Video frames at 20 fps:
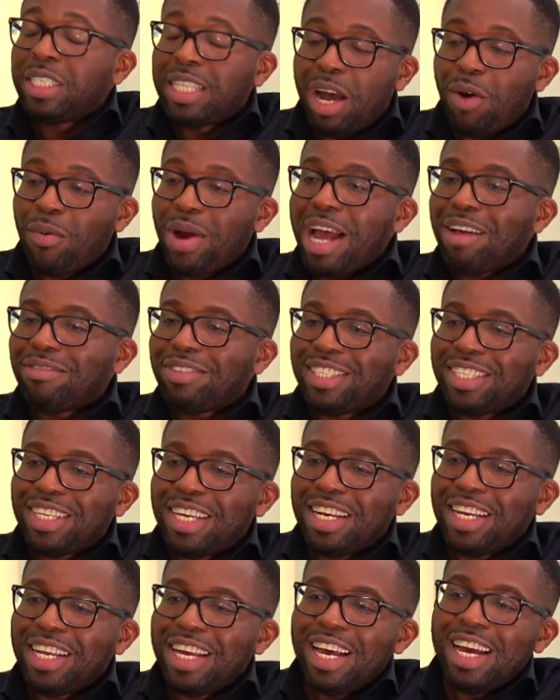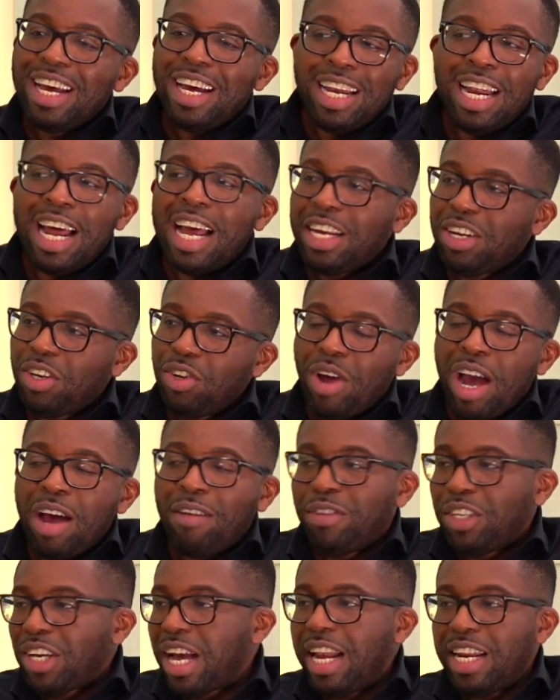that we have seen that you
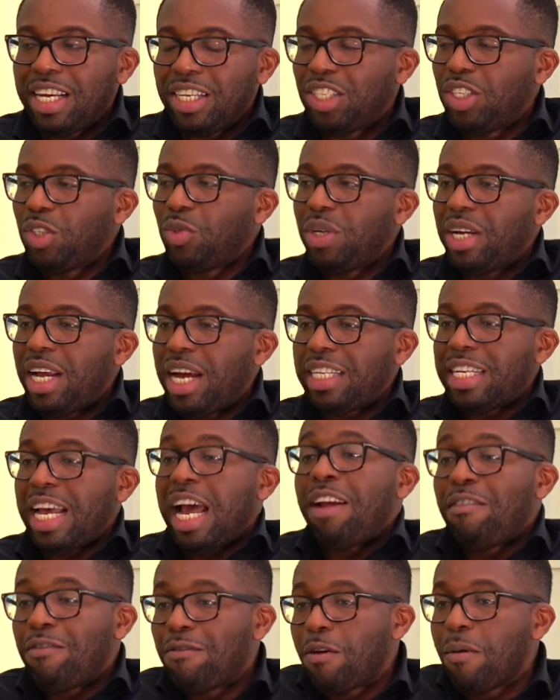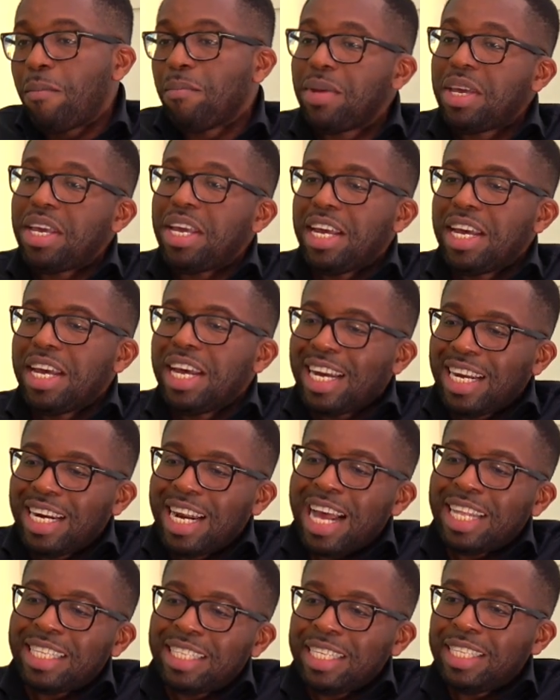have challenges with that. And for me,
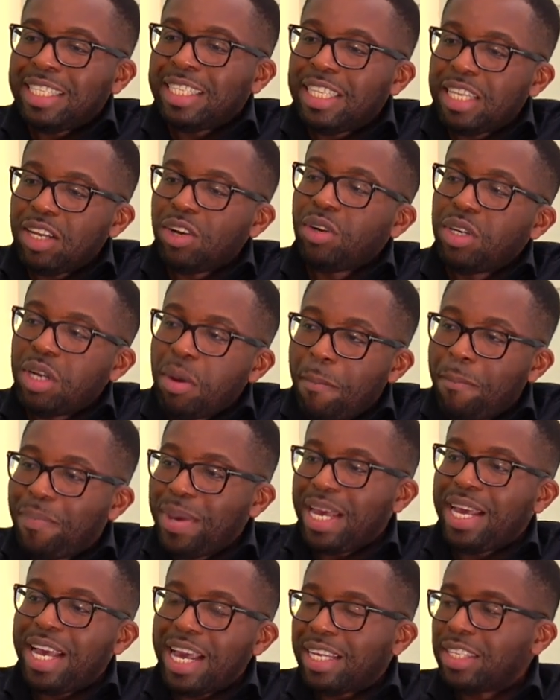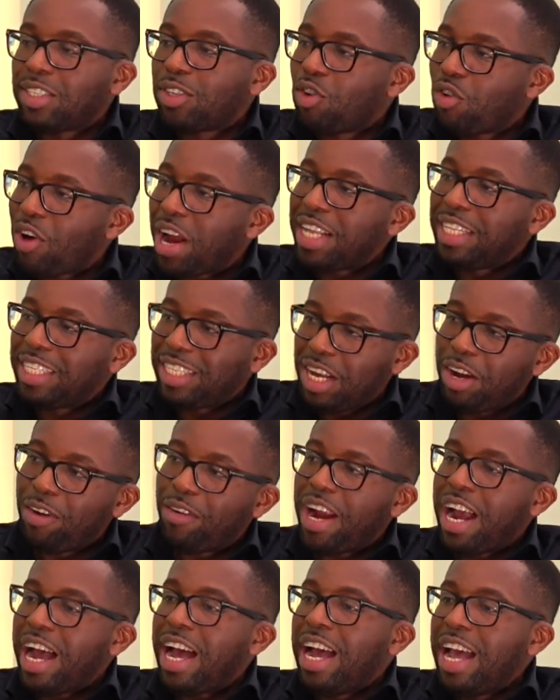that is still the biggest
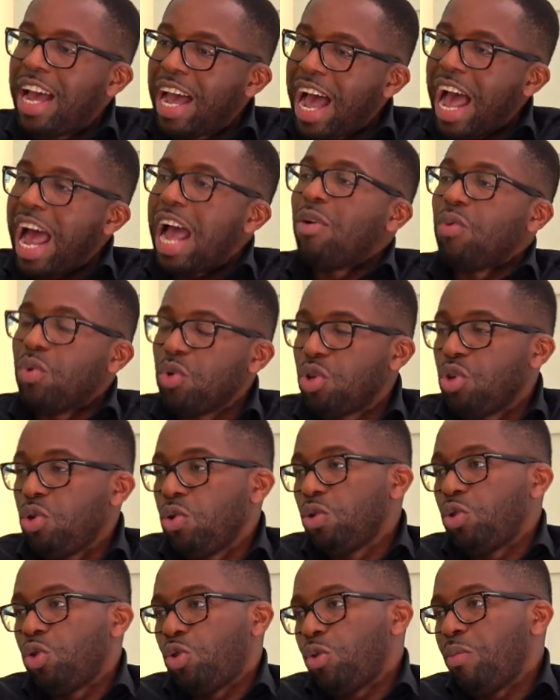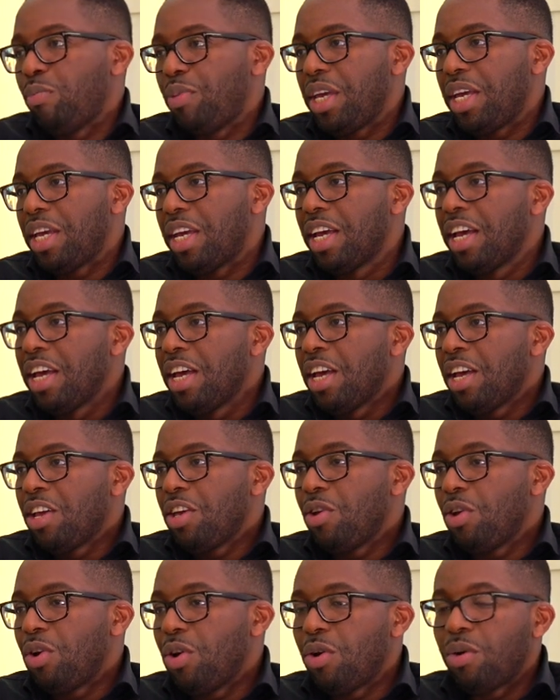criteria I will use to pick.
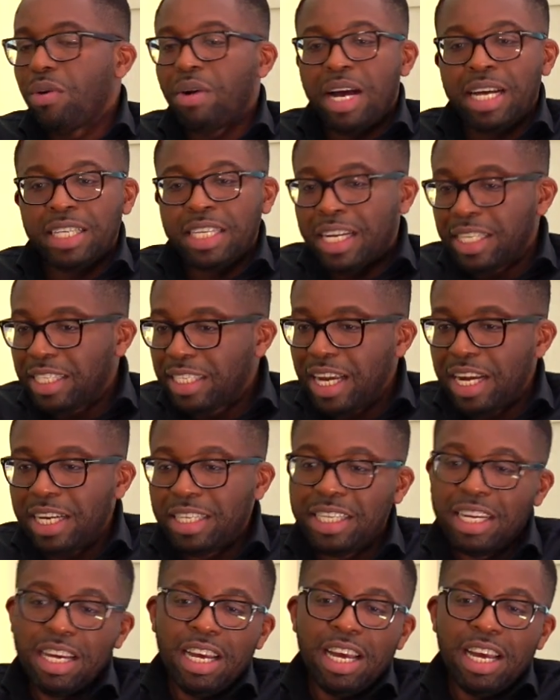You know, as I said,